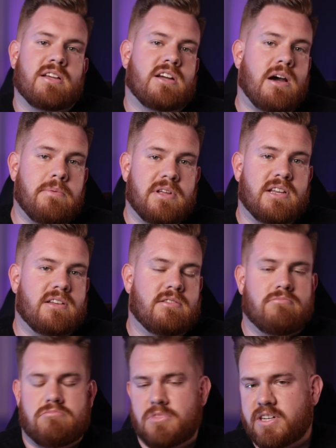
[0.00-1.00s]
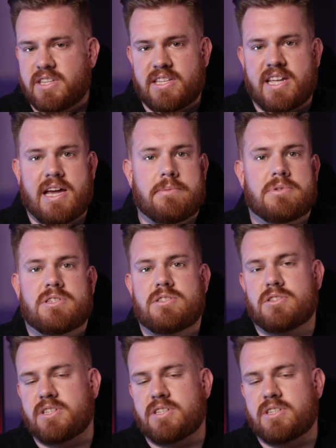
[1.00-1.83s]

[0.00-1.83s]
Comment, look at the captions,